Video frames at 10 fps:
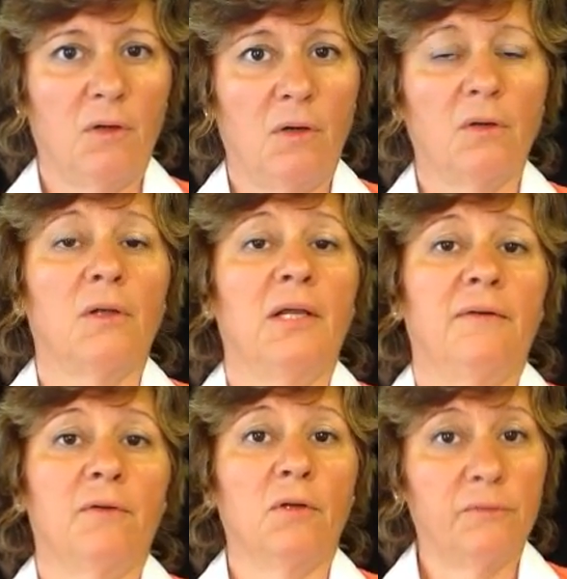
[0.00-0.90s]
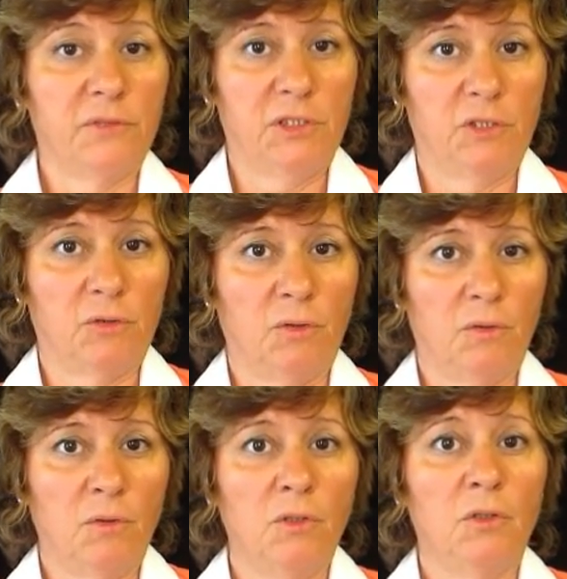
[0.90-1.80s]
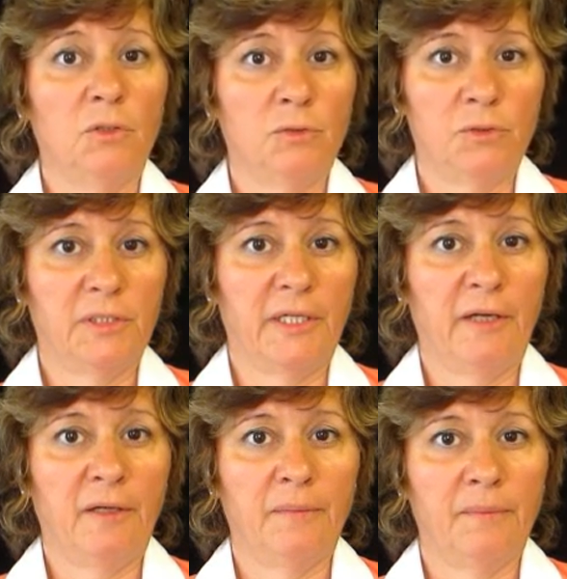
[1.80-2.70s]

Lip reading: On a level of 0 to 10.